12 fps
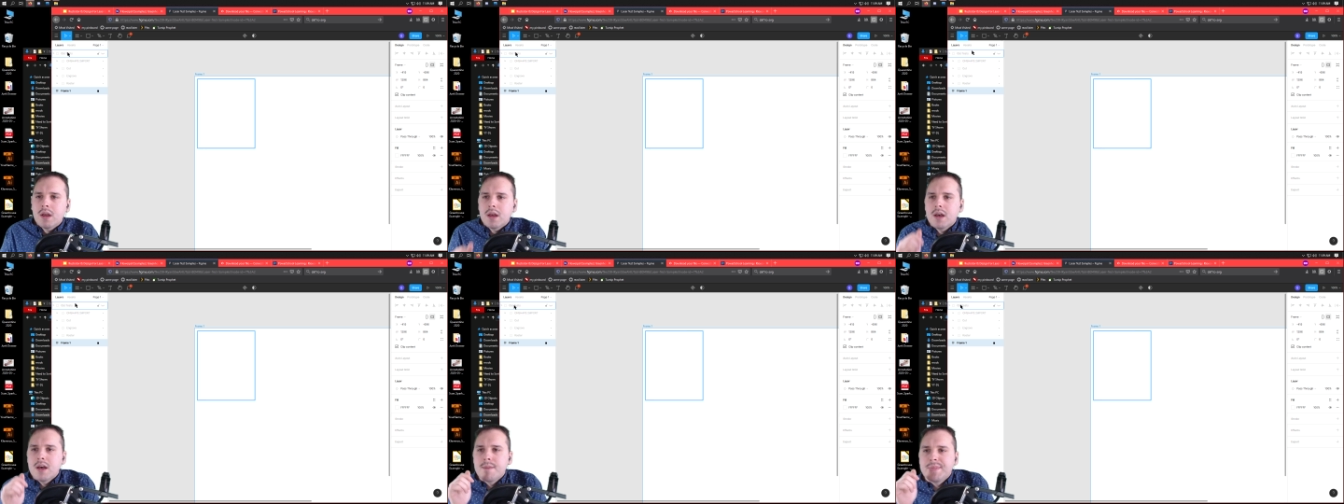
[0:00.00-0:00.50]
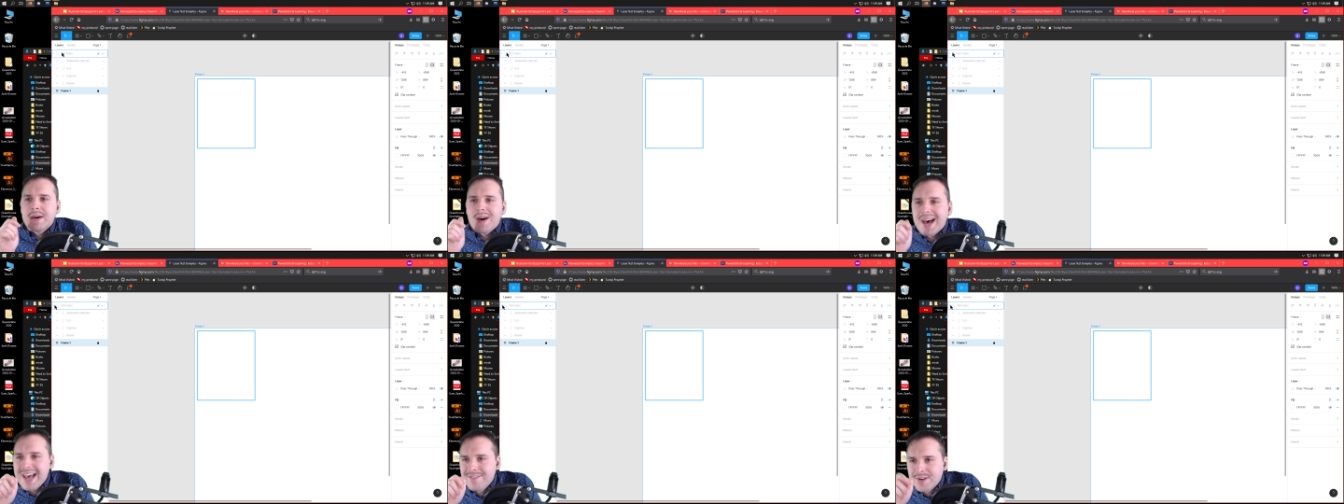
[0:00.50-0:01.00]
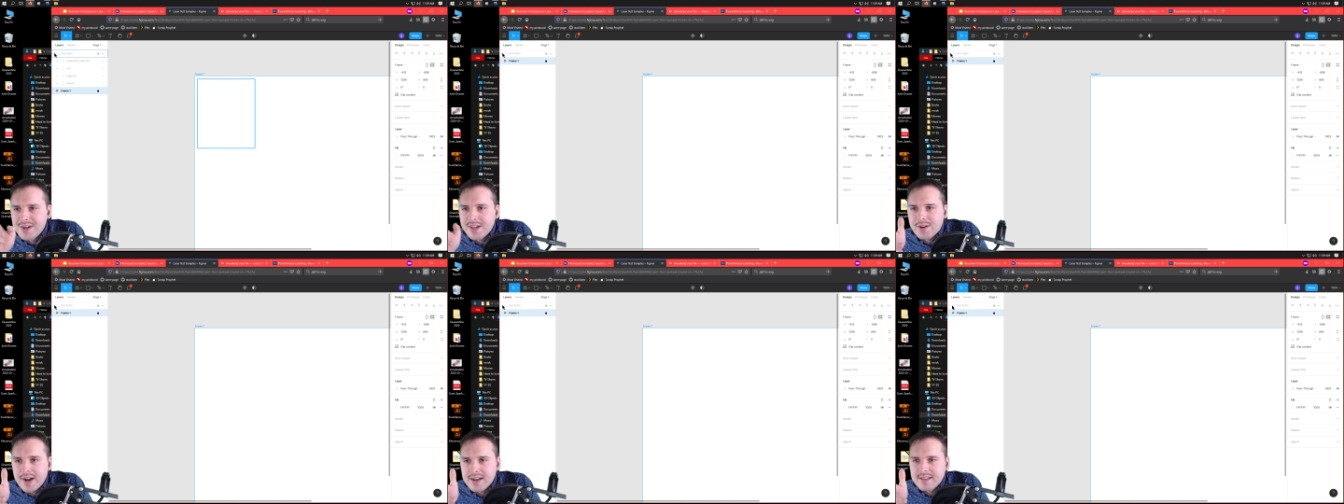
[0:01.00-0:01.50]
Now I've already
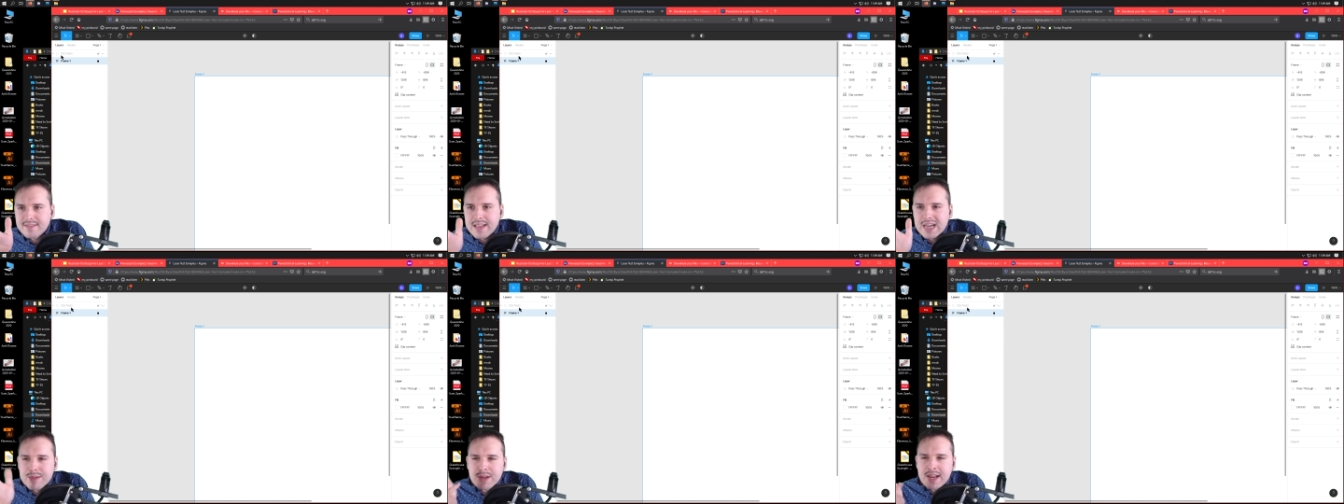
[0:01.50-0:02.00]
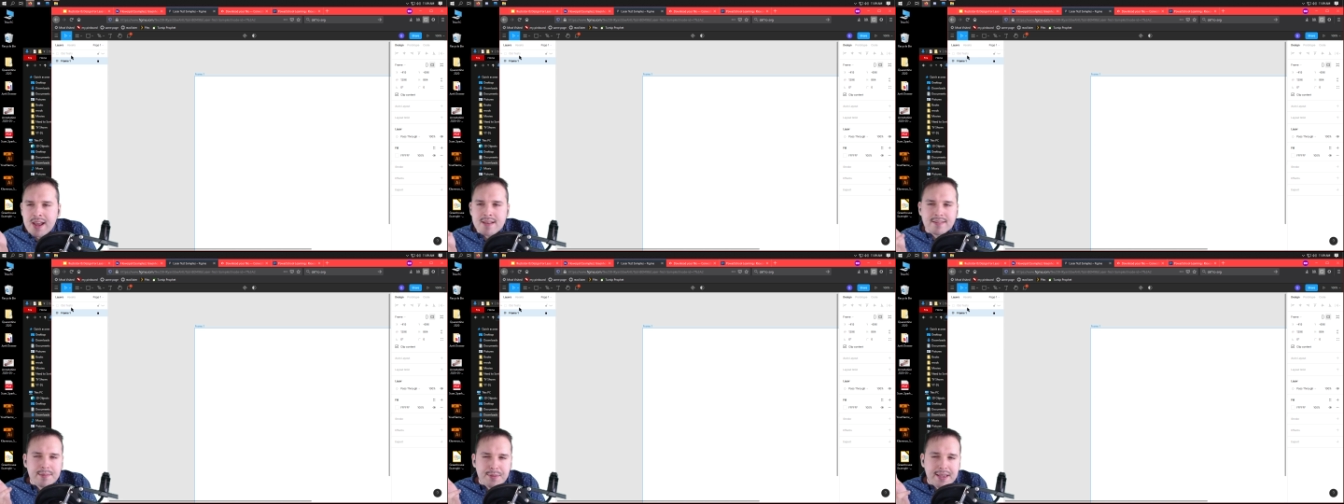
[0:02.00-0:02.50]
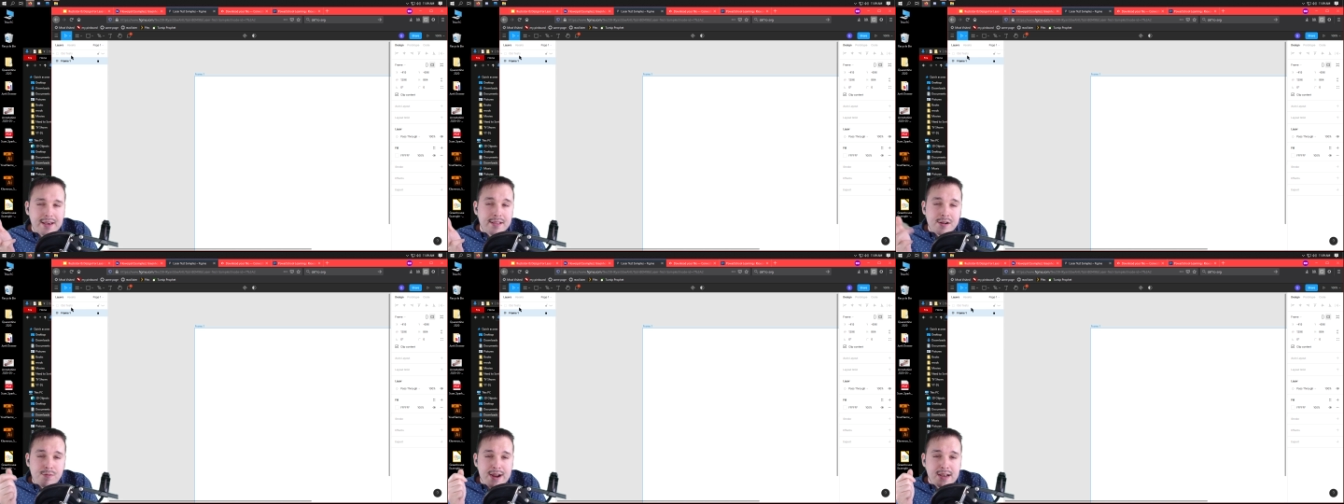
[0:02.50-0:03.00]
created this document. It has some like
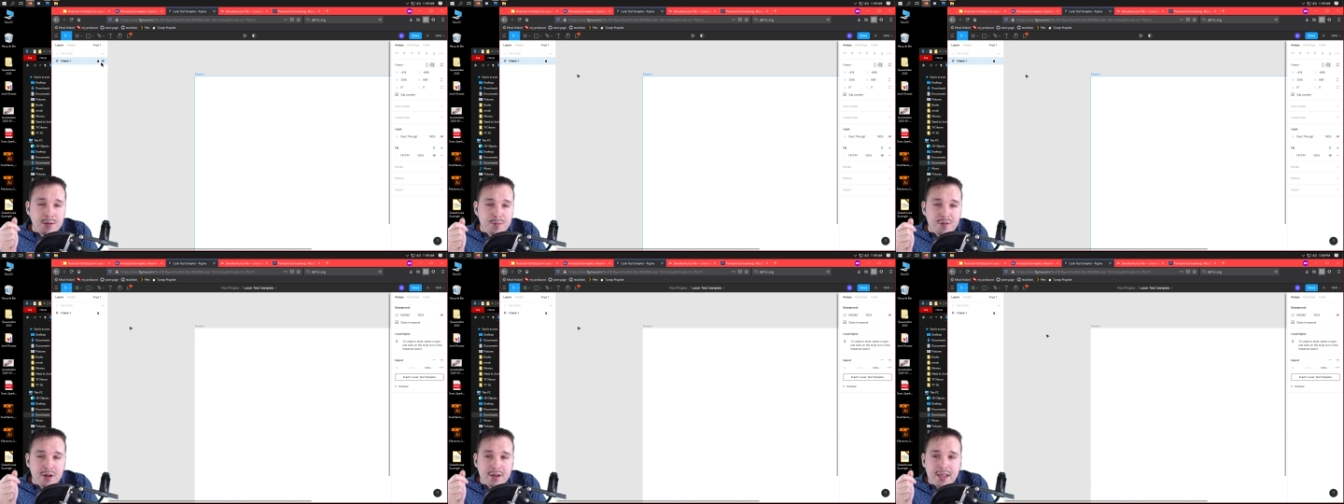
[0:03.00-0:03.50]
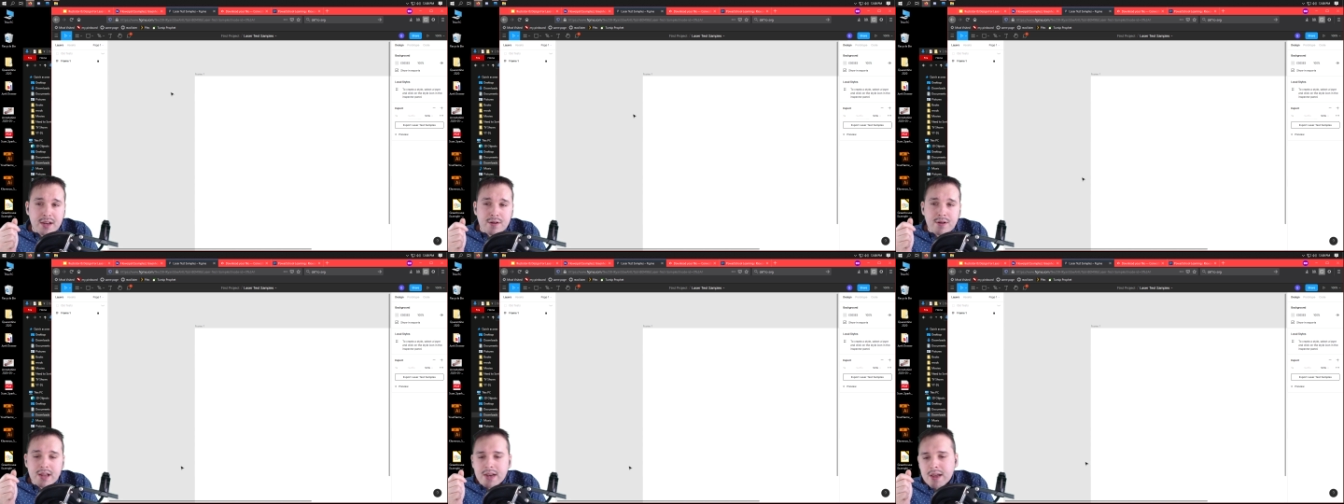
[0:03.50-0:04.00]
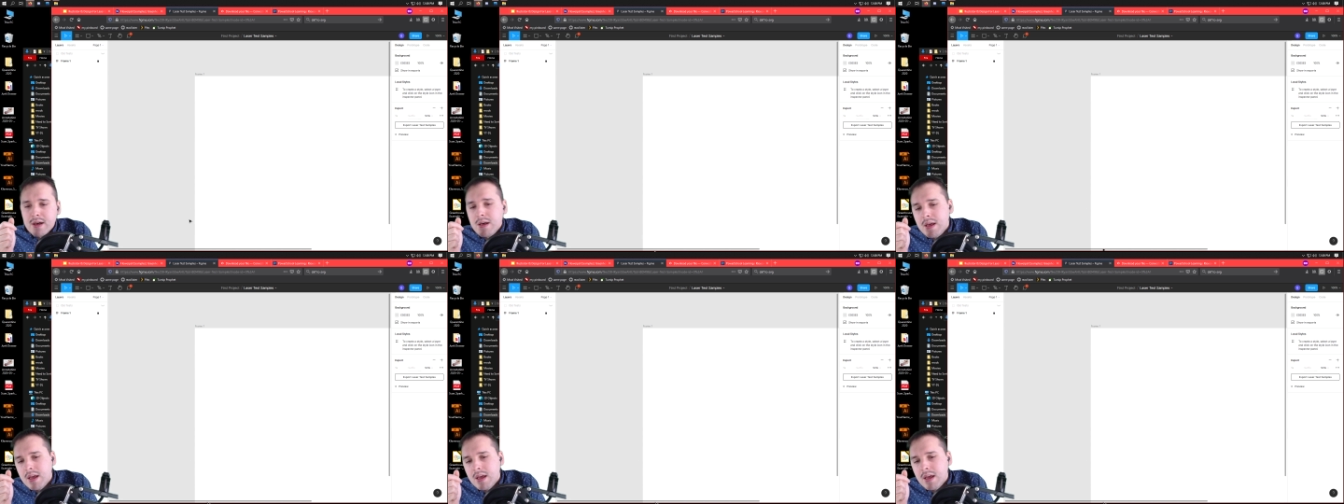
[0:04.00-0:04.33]
other random junk in it right now.